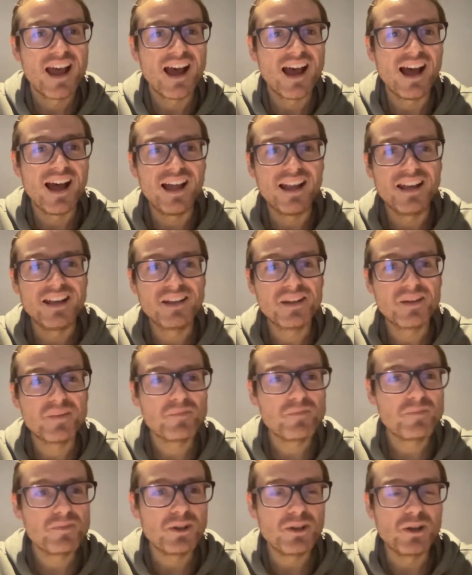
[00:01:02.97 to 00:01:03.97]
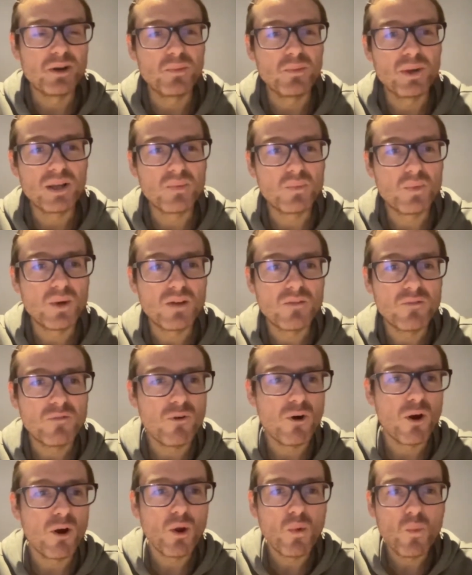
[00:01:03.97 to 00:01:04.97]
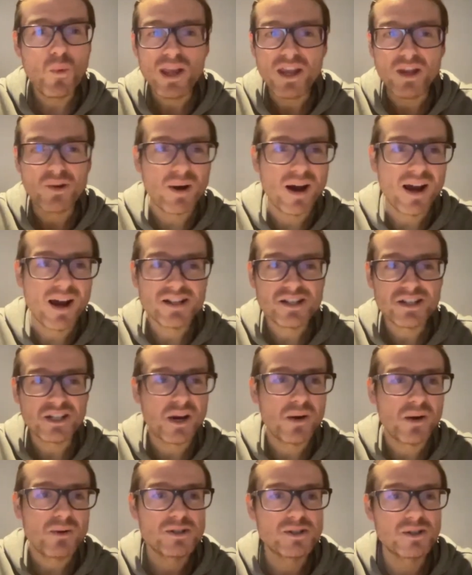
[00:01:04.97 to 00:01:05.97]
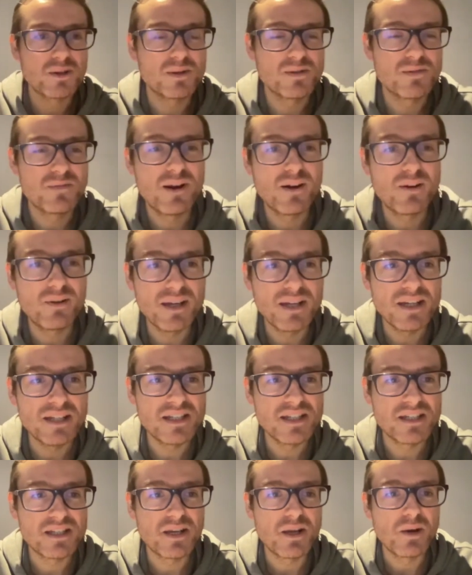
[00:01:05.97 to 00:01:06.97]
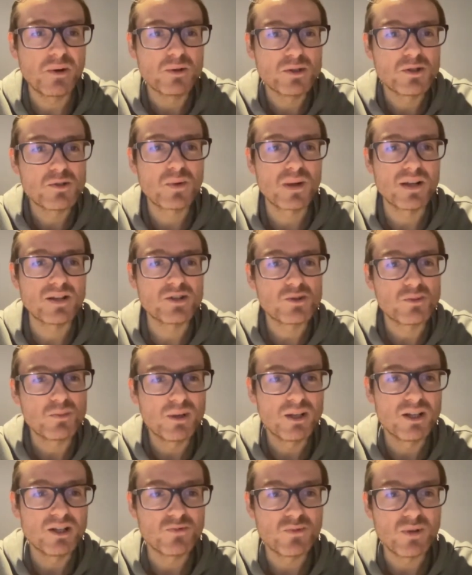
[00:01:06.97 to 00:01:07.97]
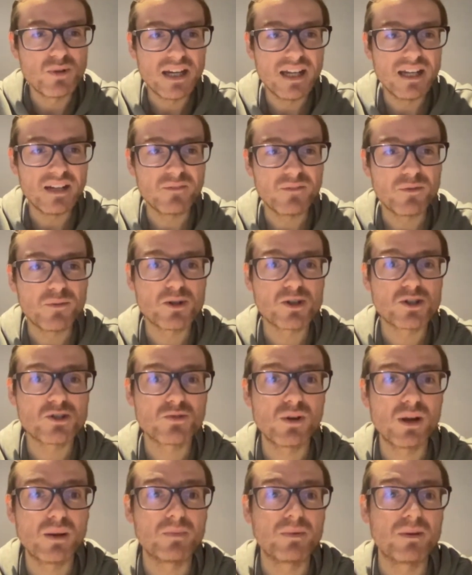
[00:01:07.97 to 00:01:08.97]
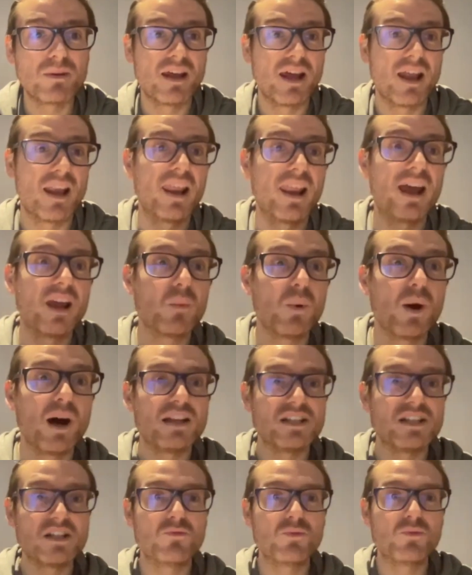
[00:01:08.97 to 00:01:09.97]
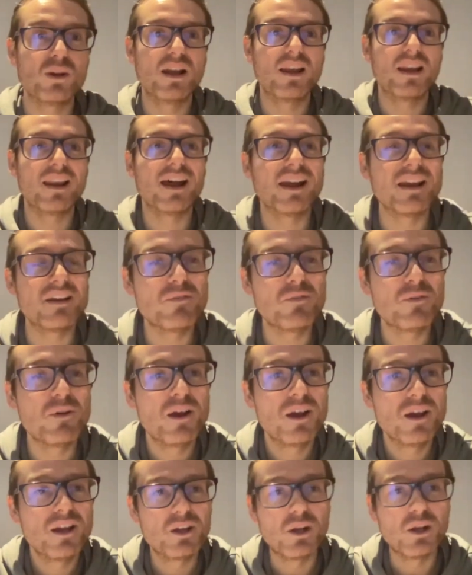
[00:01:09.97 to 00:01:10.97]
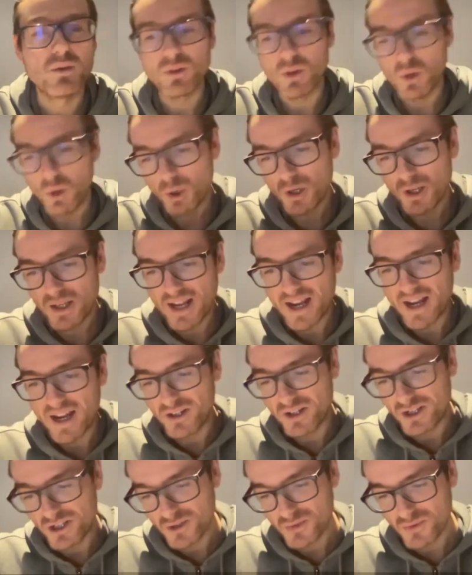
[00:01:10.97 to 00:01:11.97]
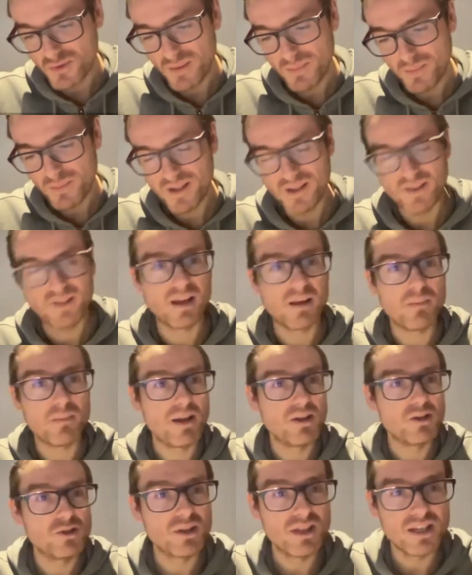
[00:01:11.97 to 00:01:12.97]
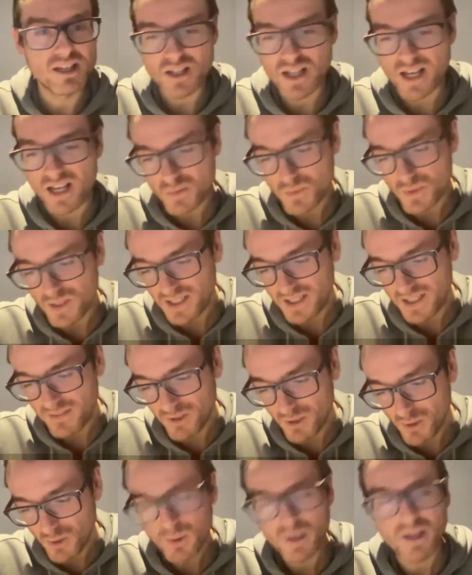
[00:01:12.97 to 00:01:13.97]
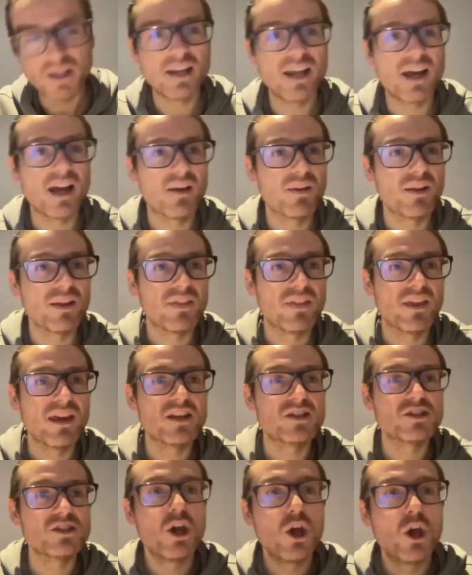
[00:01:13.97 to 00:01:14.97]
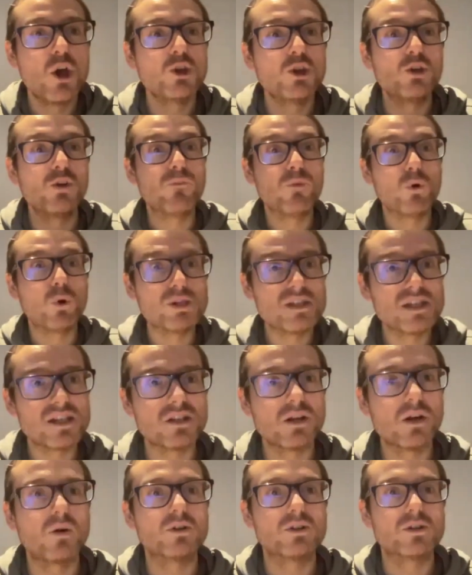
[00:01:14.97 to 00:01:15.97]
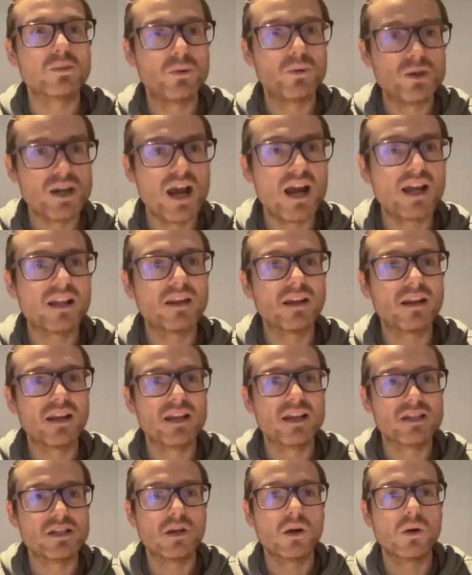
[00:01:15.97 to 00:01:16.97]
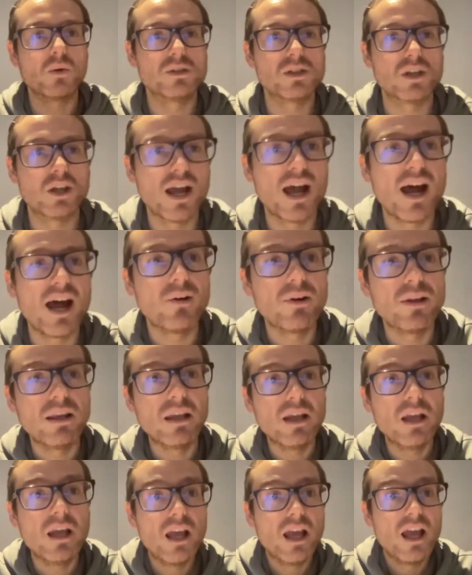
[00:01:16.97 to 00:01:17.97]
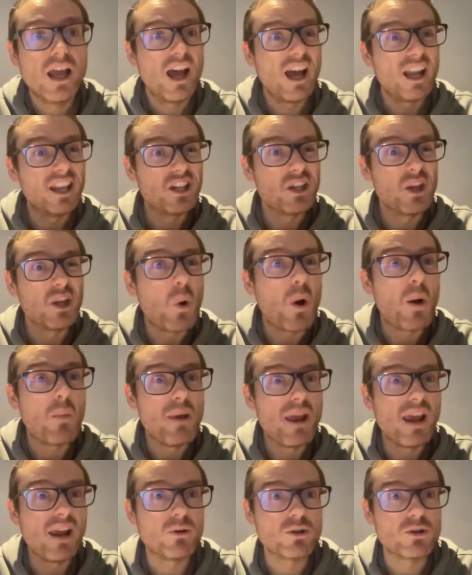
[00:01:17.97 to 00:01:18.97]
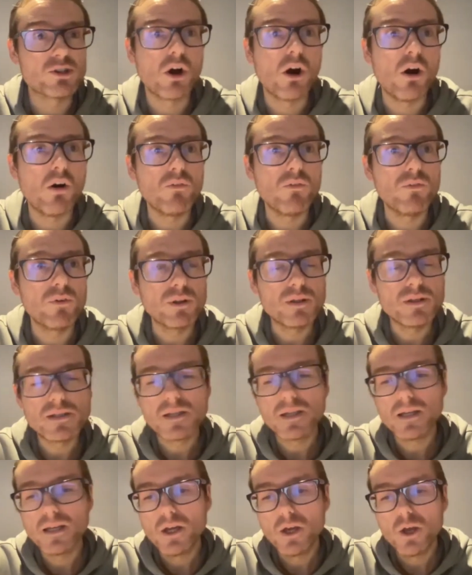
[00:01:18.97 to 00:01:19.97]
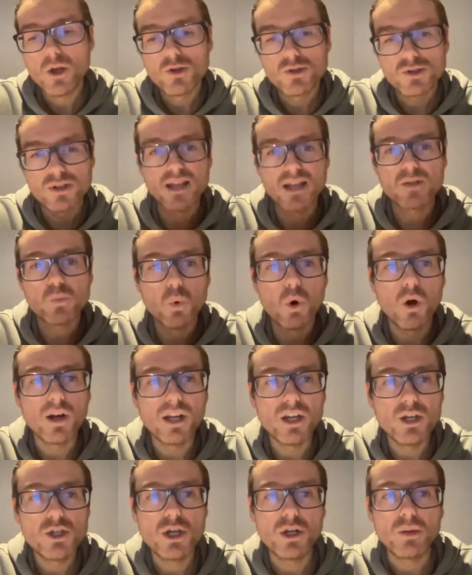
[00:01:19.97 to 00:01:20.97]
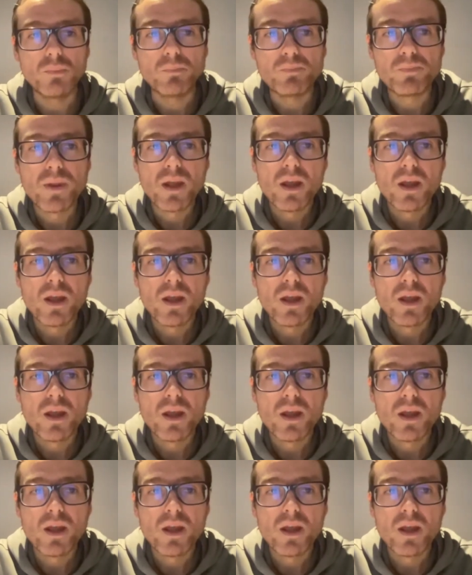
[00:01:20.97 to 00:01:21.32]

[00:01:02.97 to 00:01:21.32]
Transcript: And, you know, we can follow where your eyes are going. So it's very easy to notice when somebody's reading from a script. And likewise in real life, you know, if you're looking down at a script, I think I mentioned this last week, if you're looking down like this, your voice isn't going to project and it isn't going to carry, and you don't appear as confident. So that's one issue.